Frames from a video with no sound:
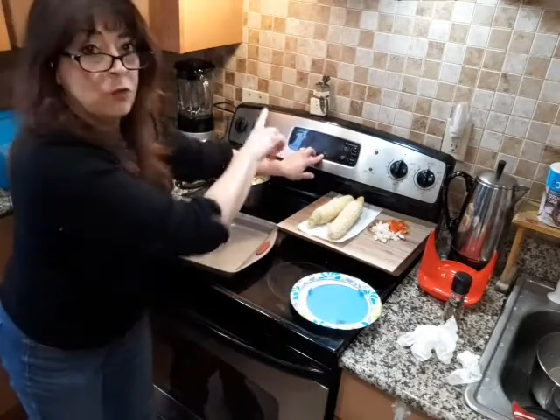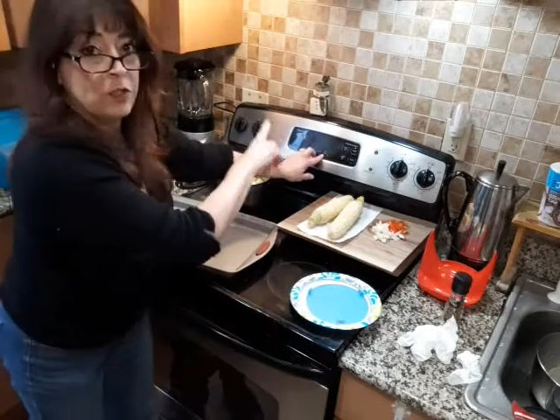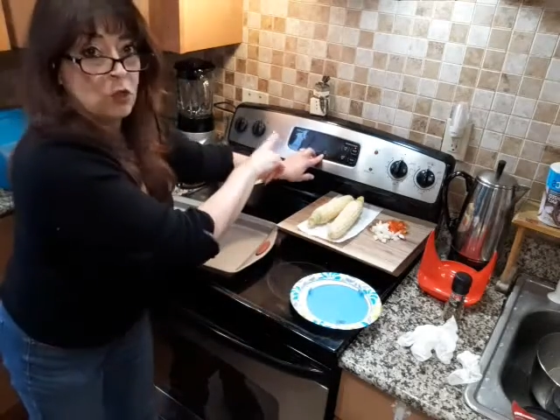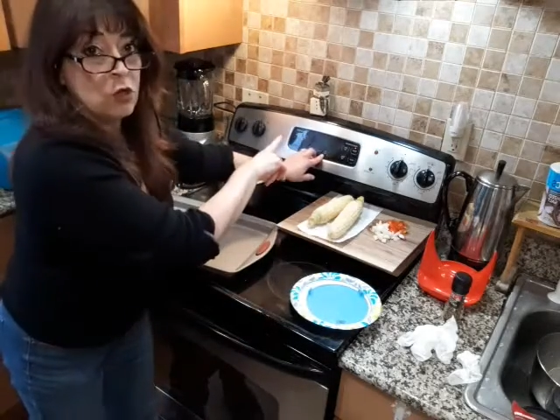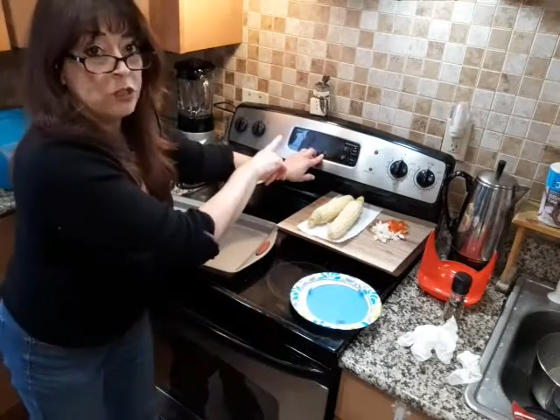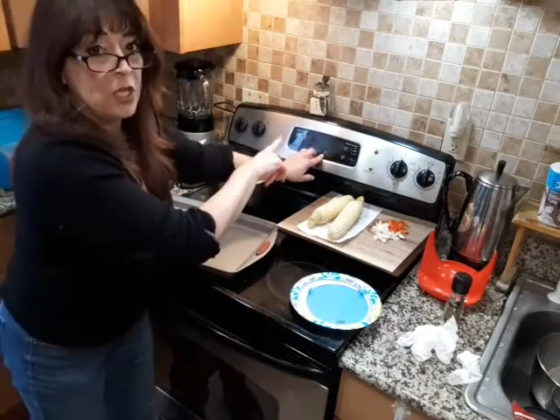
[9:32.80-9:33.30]
the
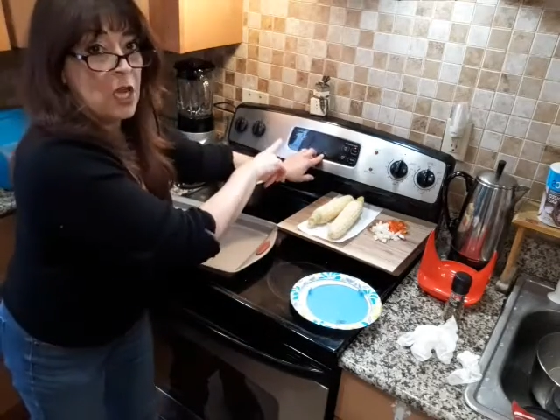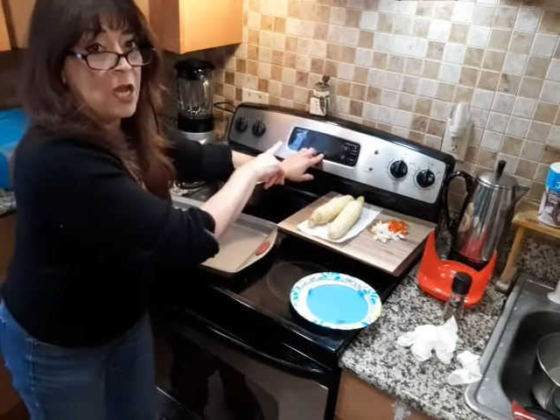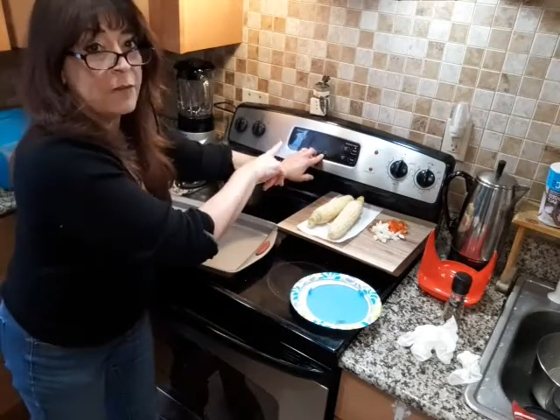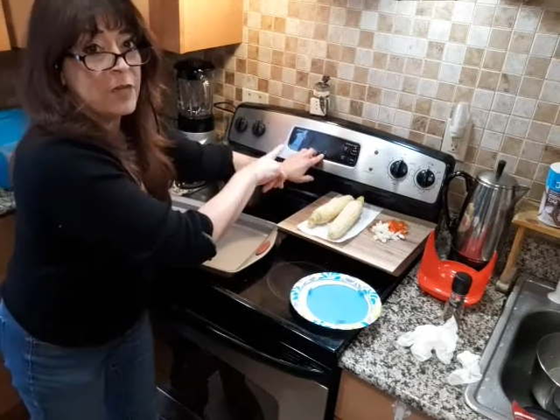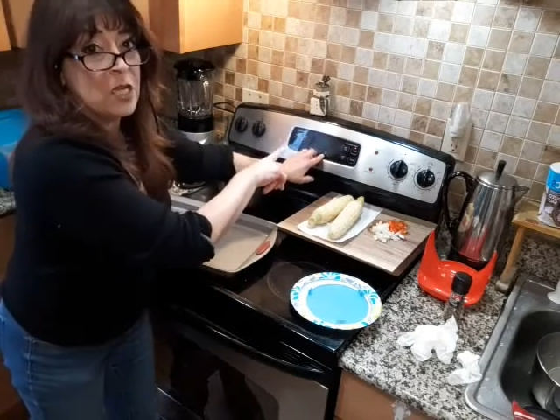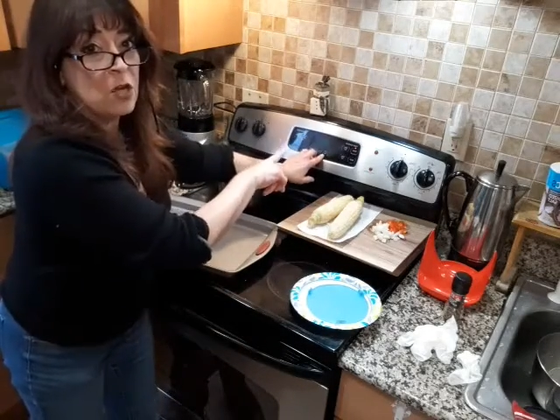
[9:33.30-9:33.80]
cook
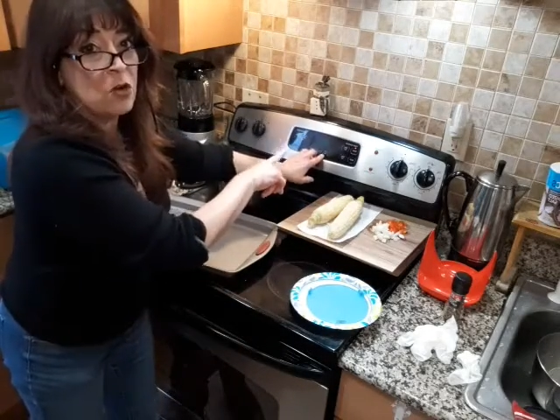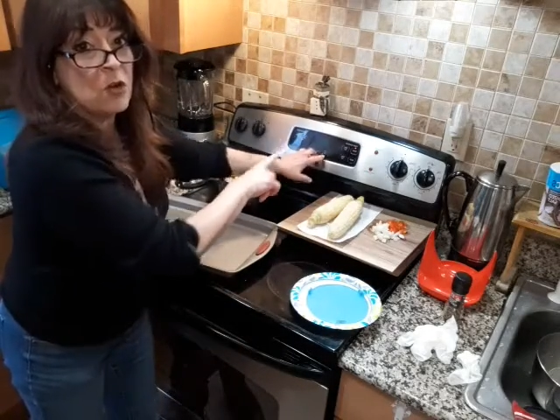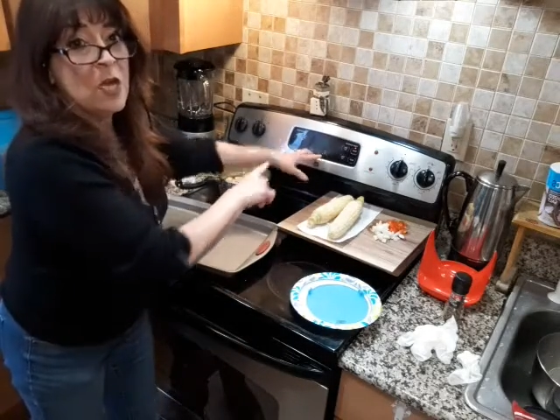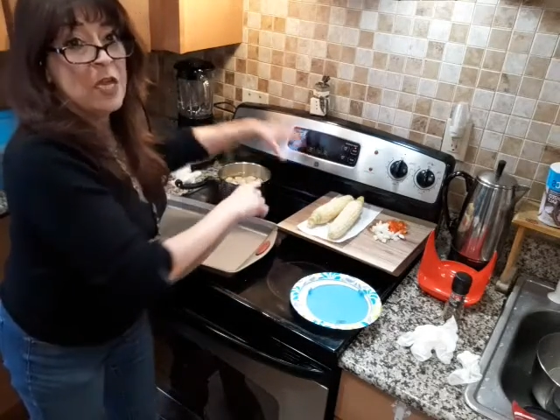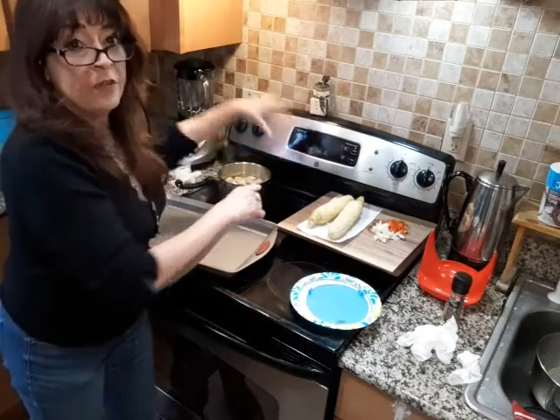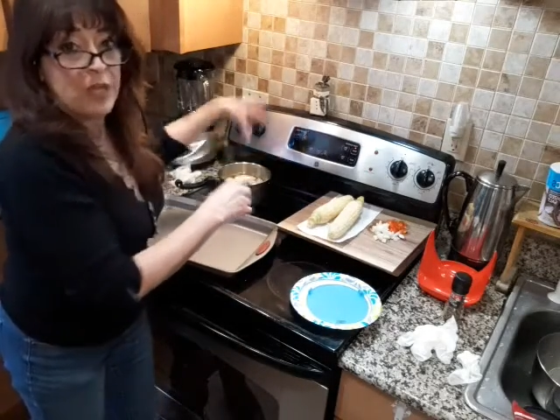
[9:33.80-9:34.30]
time
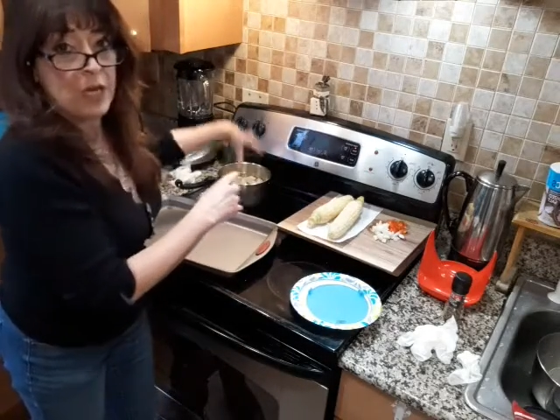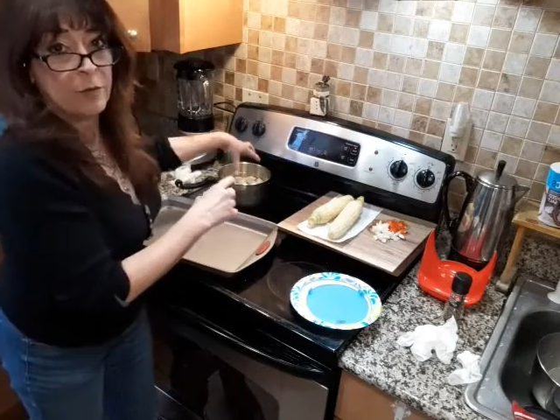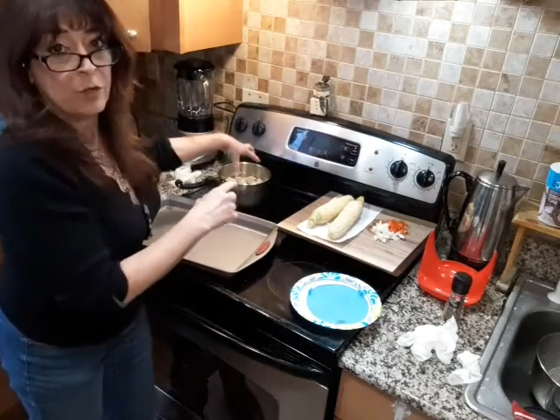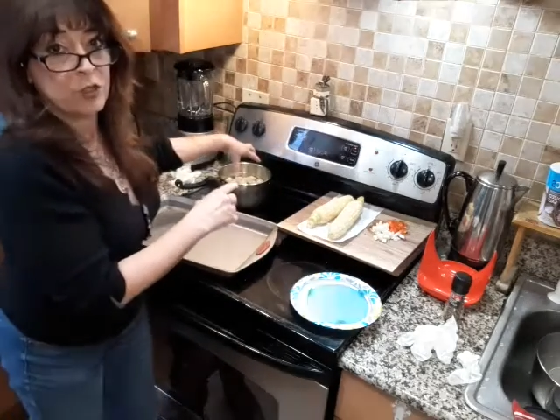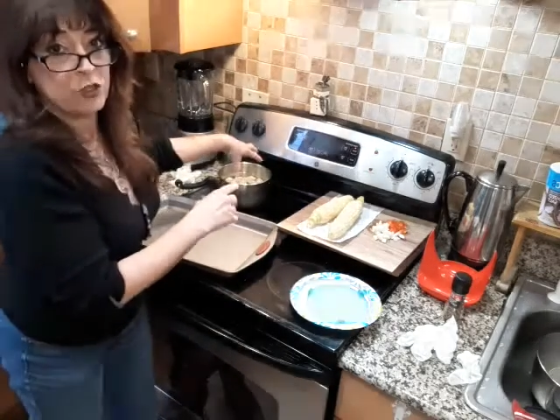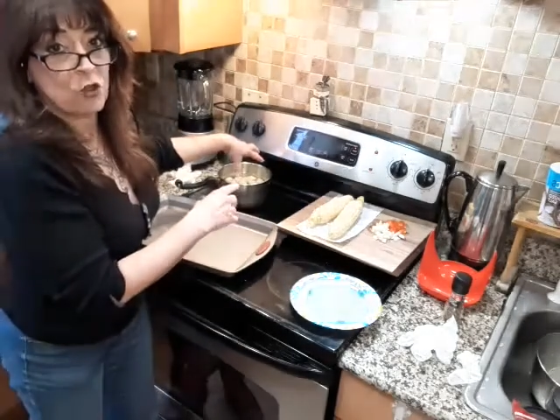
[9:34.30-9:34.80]
here, then I'm
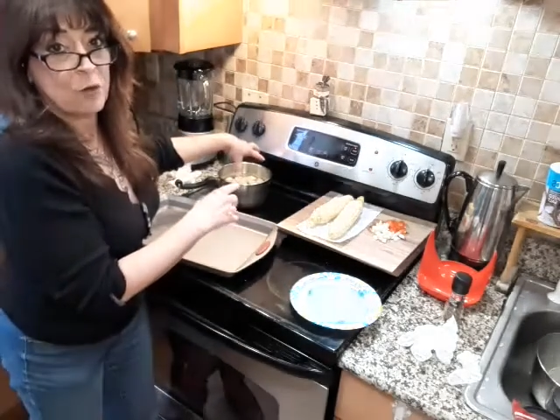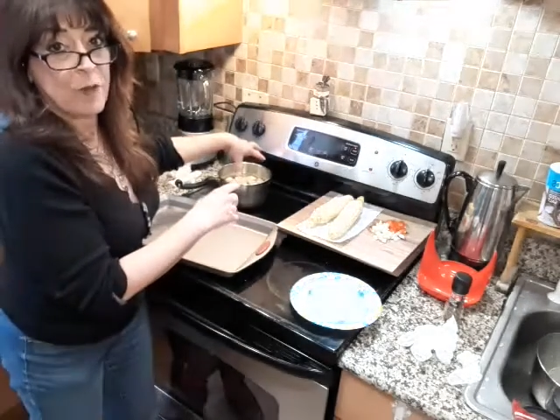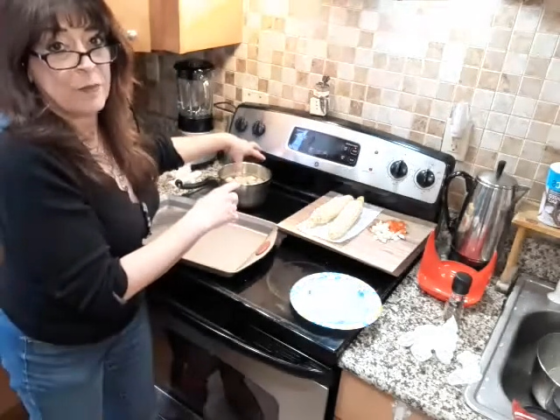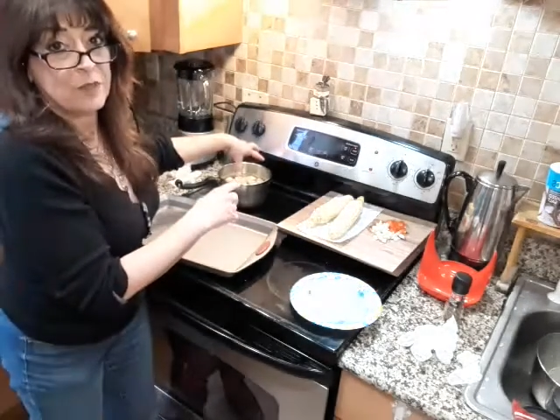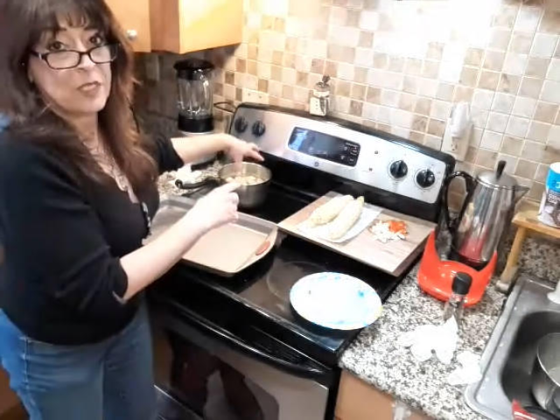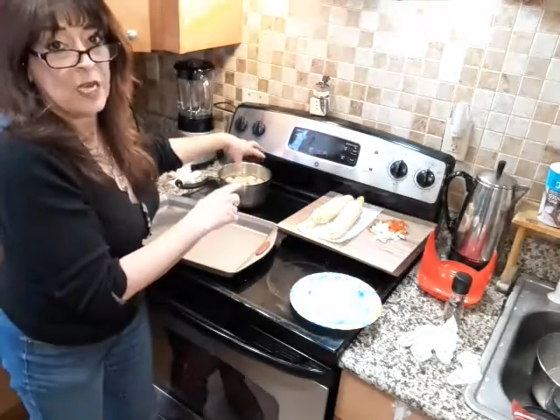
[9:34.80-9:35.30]
going to start my
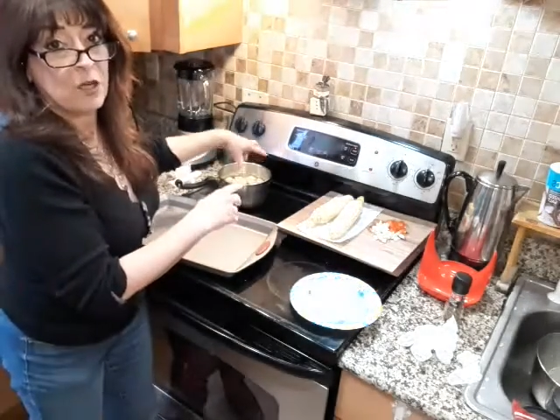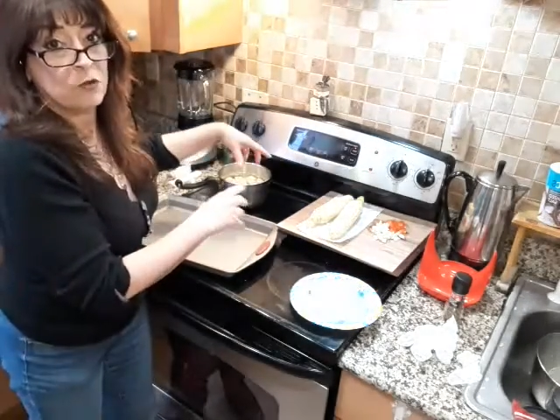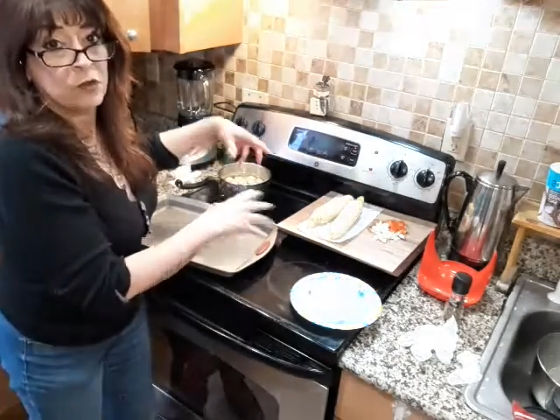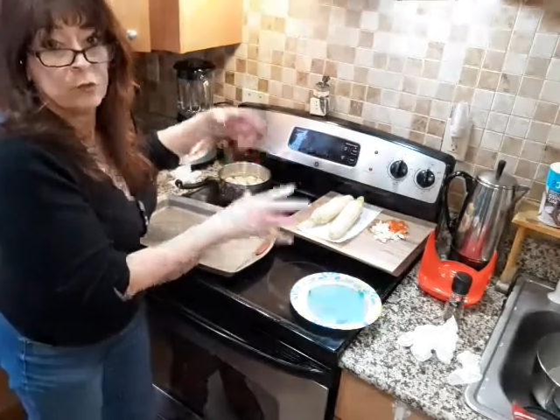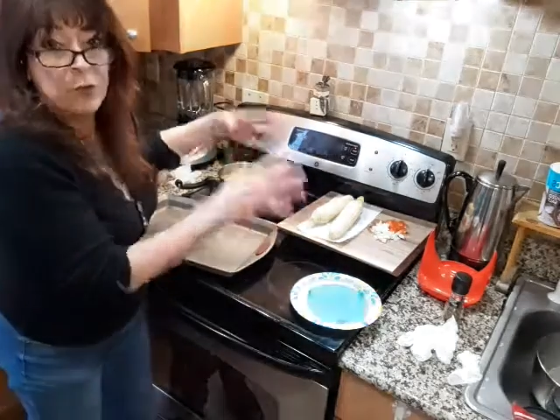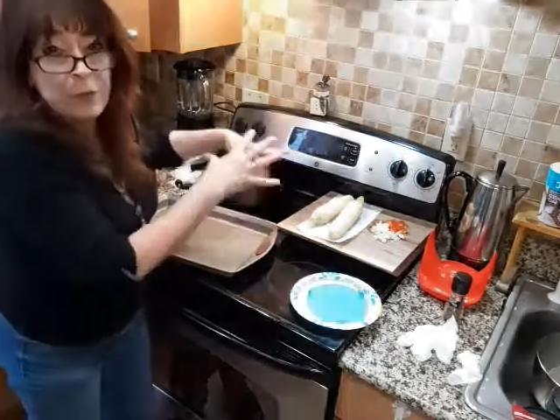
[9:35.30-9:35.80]

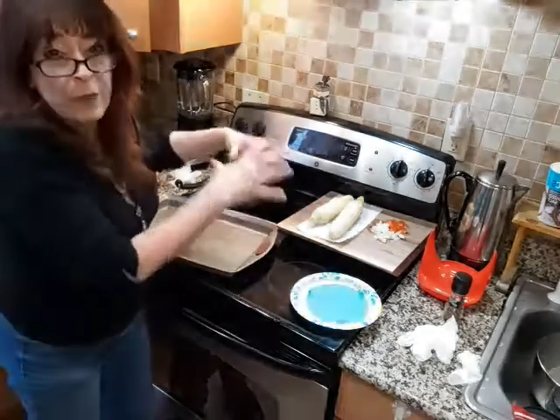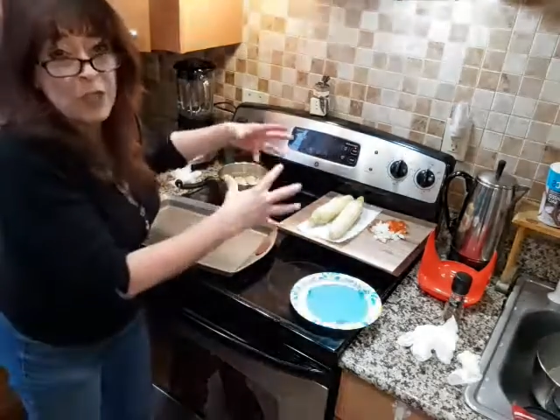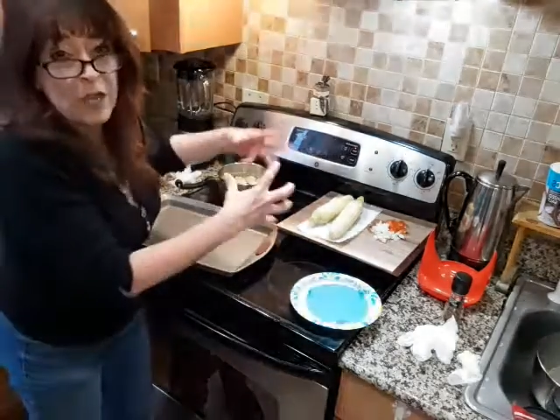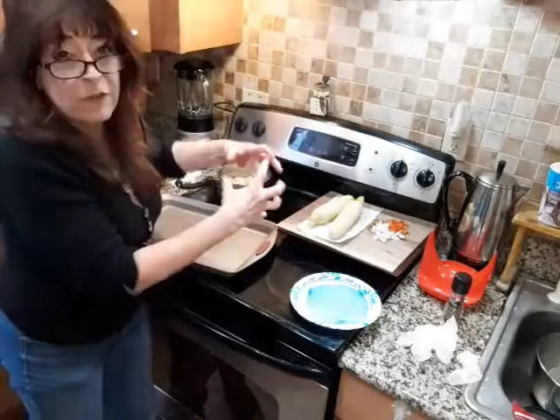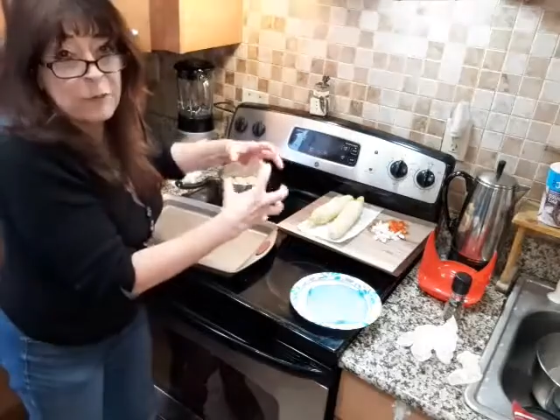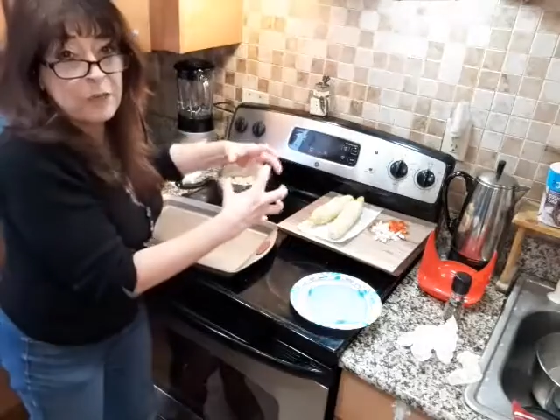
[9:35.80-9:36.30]
potatoes. So pretty much
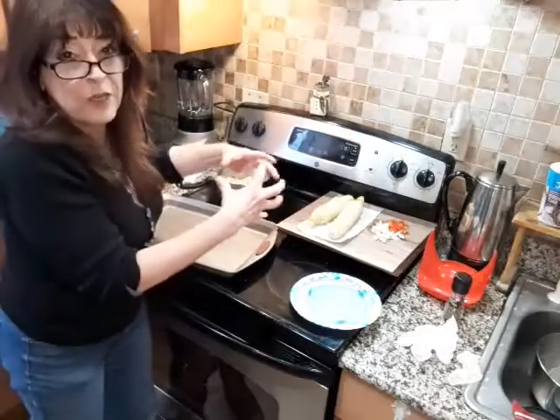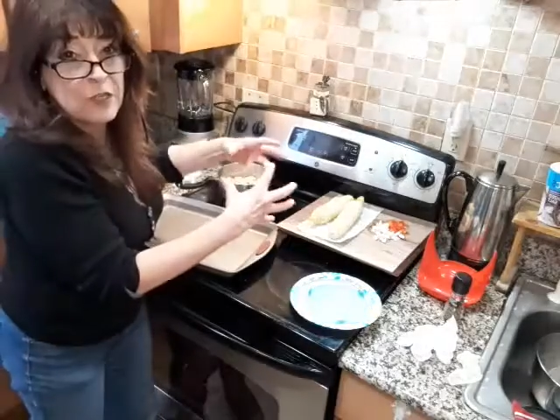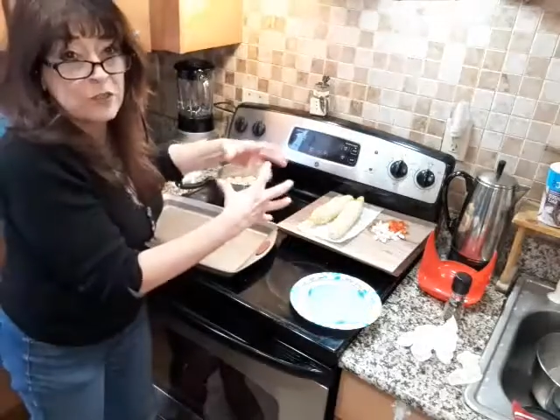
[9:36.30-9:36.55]
everything